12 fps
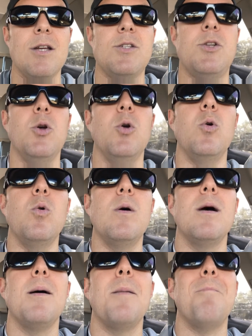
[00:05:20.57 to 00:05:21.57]
to
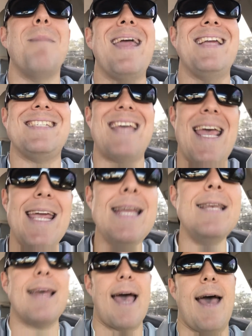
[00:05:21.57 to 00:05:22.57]
maintain
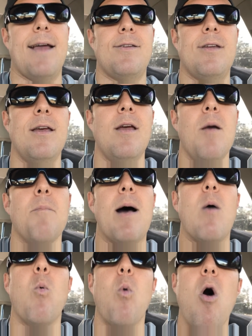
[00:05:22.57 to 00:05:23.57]
that
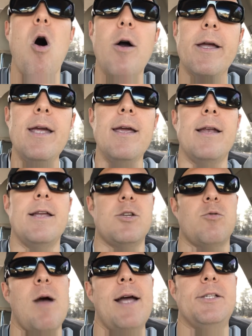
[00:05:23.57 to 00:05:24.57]
by walking in
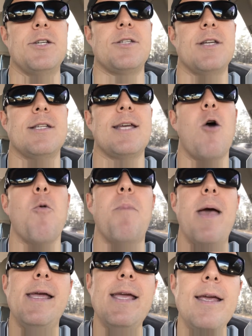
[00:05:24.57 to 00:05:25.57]
his righteousness,
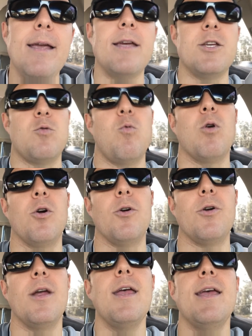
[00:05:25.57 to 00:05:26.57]
obeying his
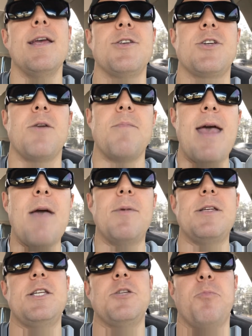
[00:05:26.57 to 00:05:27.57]
word, his
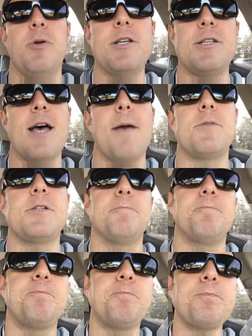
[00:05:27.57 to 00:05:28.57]
commandments, his precepts.
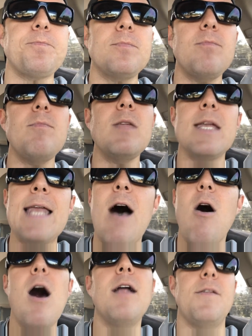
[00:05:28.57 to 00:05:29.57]

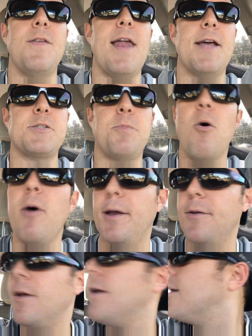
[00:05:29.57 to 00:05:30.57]
Now, on to the next
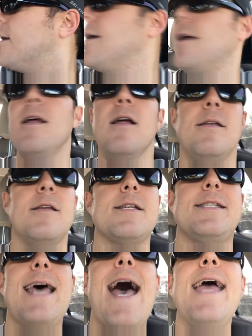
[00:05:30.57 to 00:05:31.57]
point.
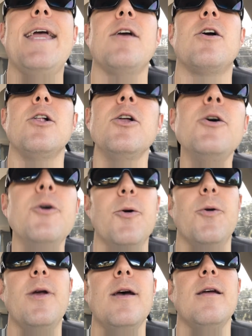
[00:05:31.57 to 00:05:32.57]
Does that
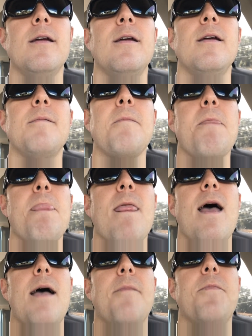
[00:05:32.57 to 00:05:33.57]
include
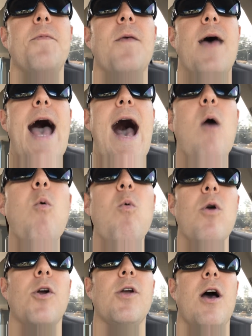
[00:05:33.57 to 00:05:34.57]

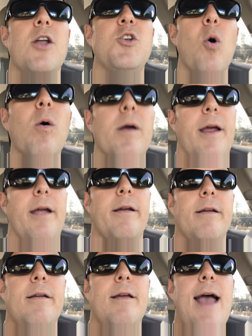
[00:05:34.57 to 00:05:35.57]
outward
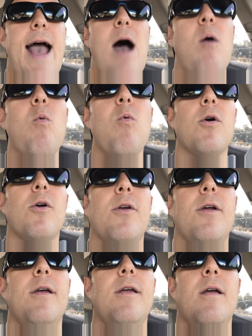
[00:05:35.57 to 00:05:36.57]
adorning, outward